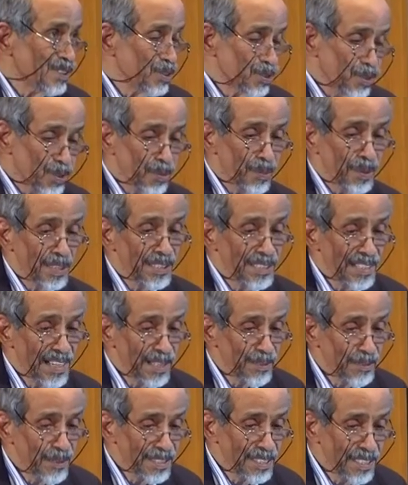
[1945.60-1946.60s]
numerous
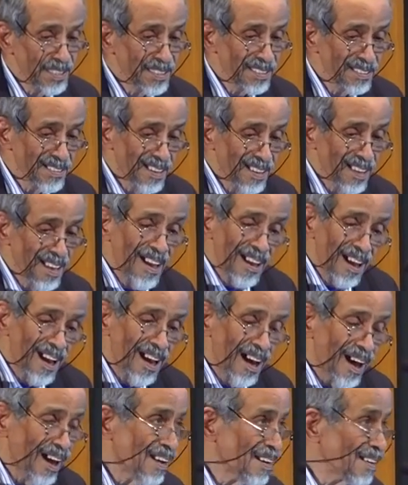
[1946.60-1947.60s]
languages,
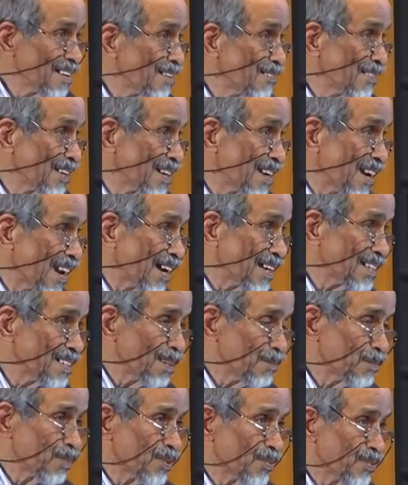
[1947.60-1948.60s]
and a very large
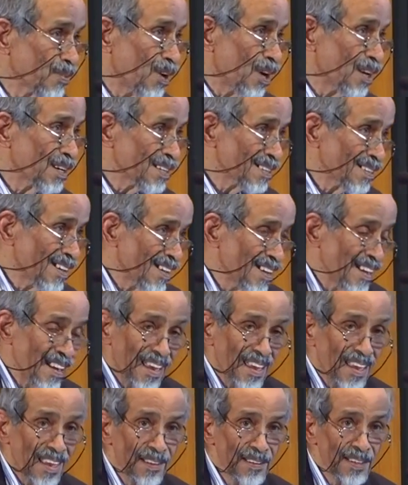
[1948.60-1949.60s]
number of gods.
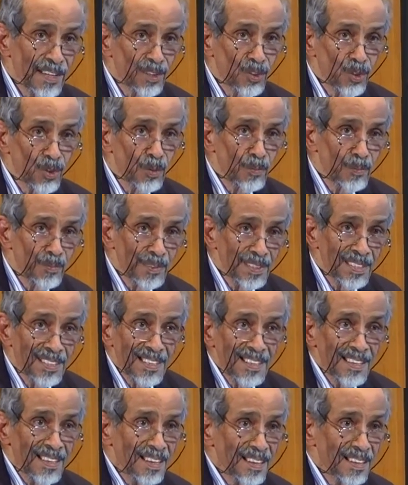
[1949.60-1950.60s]
Any group
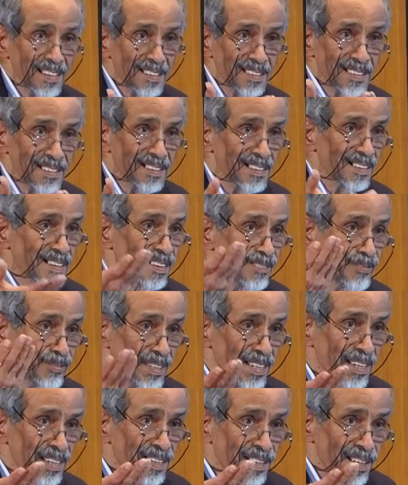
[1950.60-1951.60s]
is
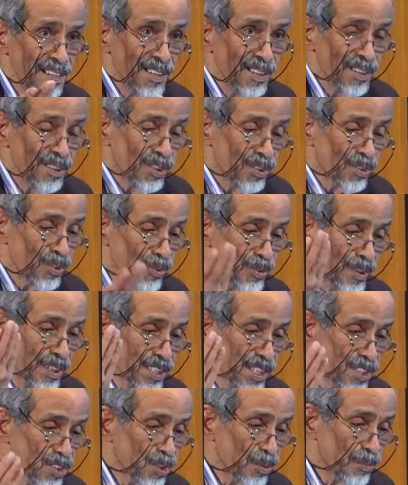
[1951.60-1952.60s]
free to
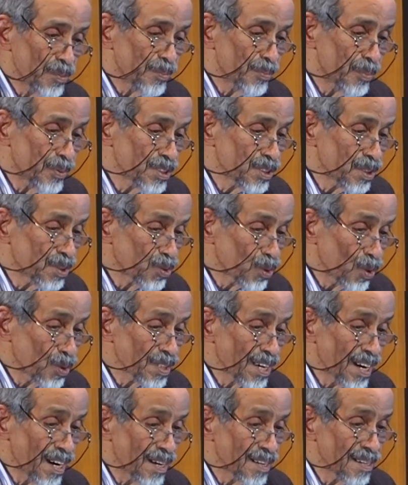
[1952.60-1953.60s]
worship its
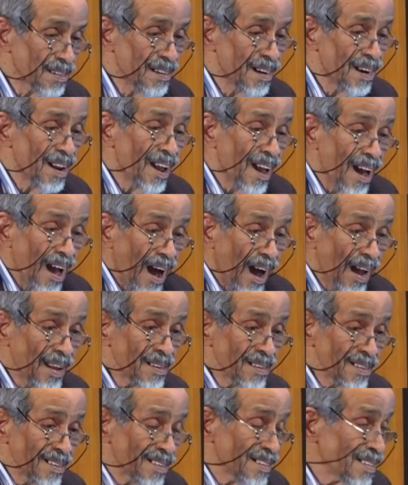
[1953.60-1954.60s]
own God.
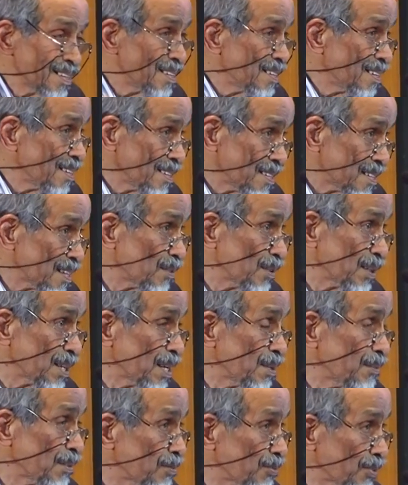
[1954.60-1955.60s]
And there were
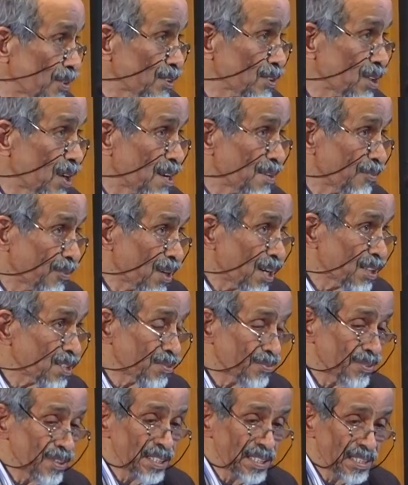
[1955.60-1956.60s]
even
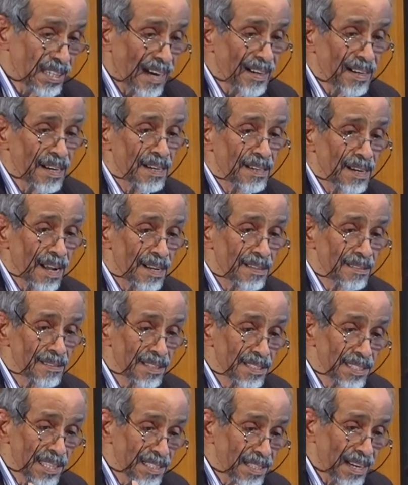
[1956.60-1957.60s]
philosophies, standard,
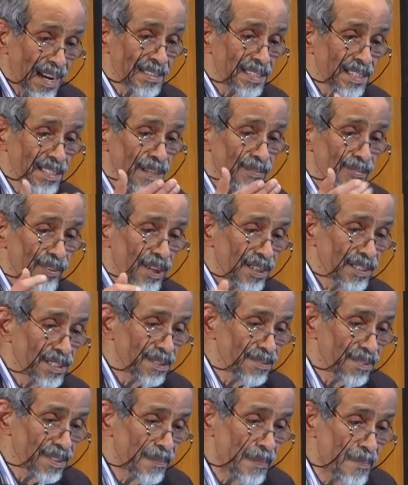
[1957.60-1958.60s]
this is classical
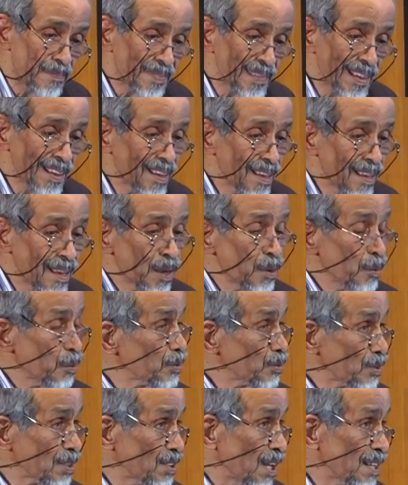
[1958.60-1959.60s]
philosophy,
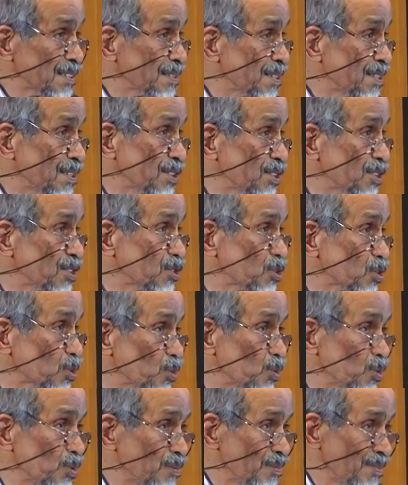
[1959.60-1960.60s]
which was non-theist in
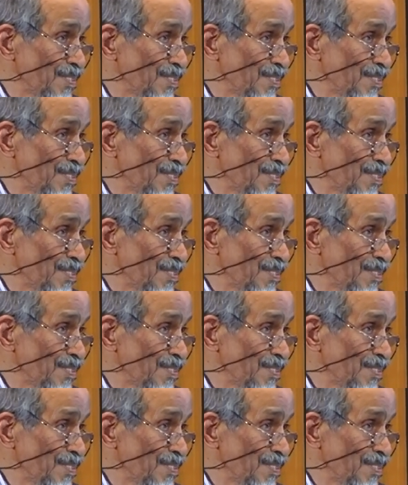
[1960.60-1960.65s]
school.